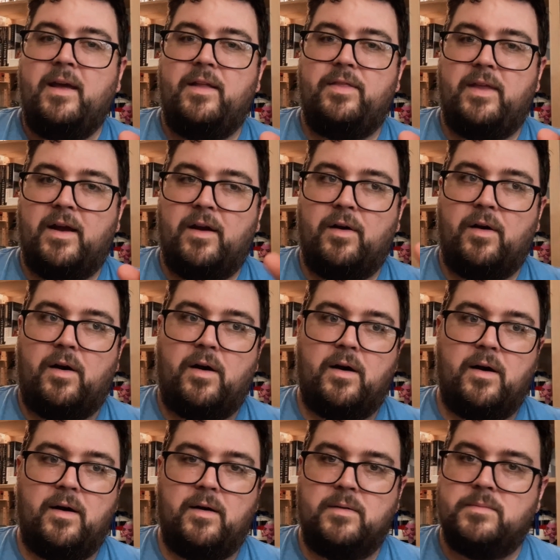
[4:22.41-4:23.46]
there
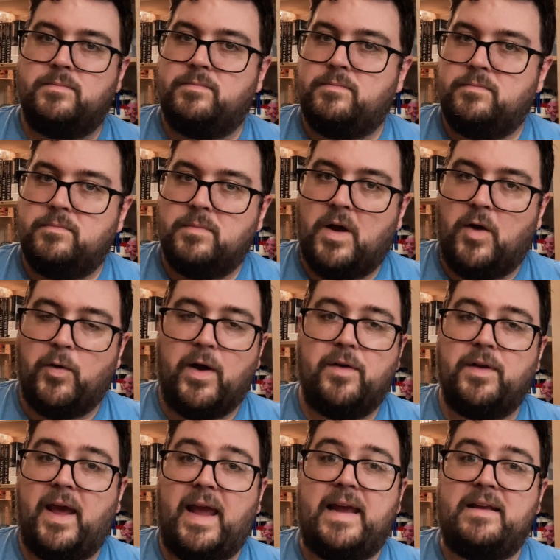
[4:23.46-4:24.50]
are around
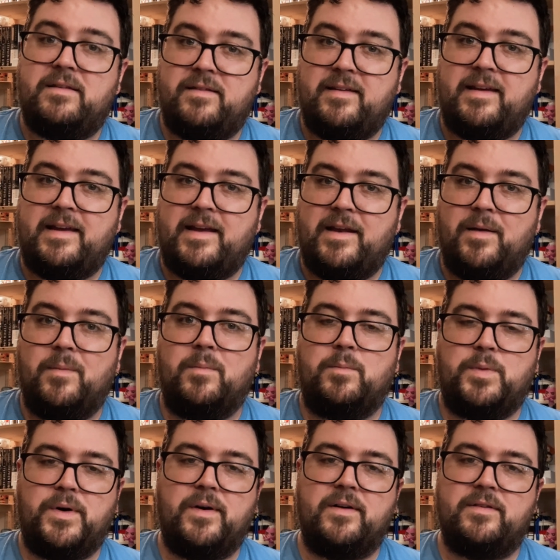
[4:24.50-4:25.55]
18
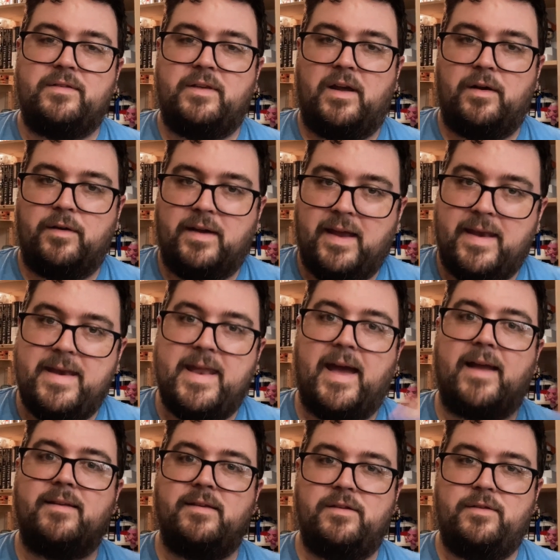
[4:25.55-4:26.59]
books that are
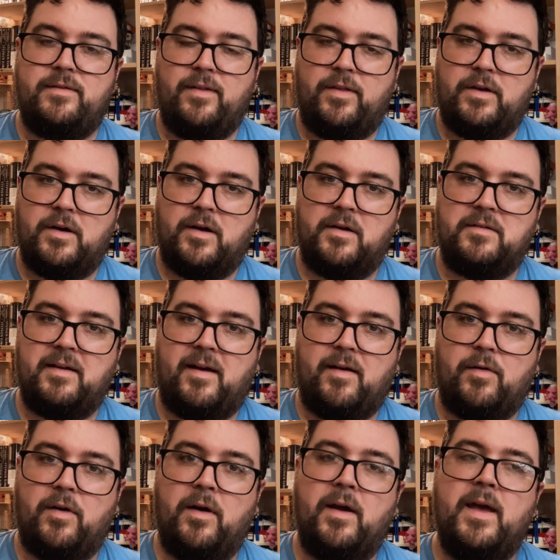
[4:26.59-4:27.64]
connected to the Dark
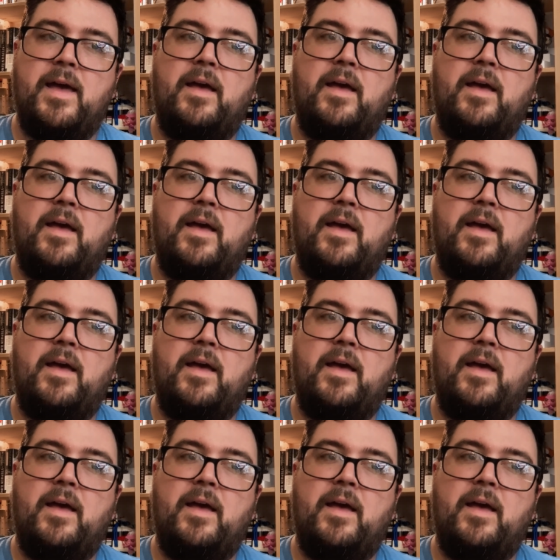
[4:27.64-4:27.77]
Tower.